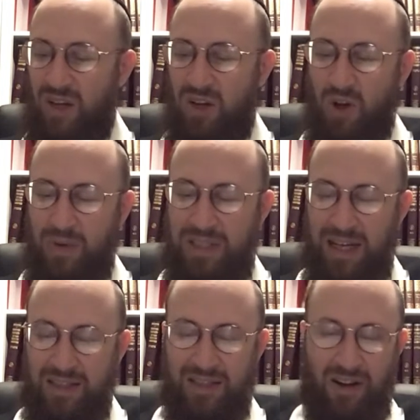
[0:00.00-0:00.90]
No reason
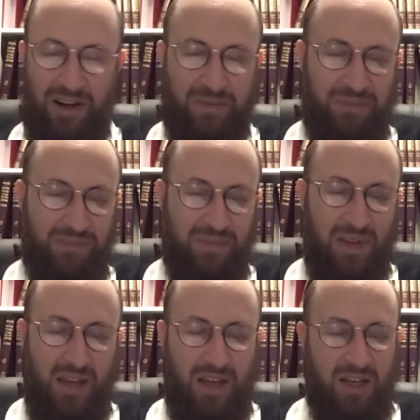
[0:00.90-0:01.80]
not to start it.
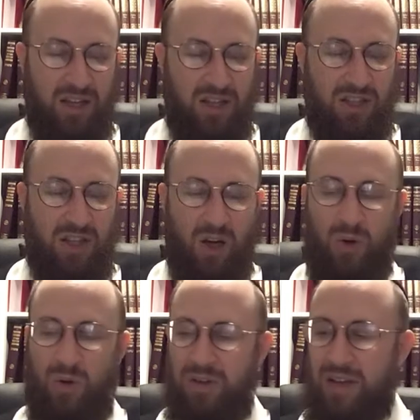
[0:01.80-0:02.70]

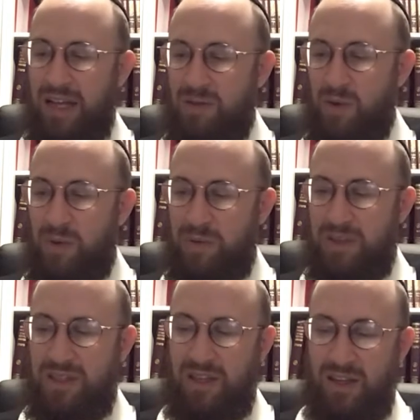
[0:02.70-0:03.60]
So that's what we will
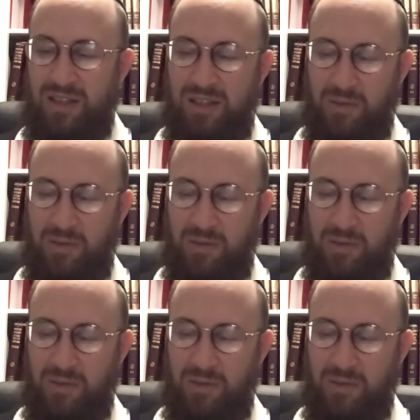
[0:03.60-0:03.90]
discuss.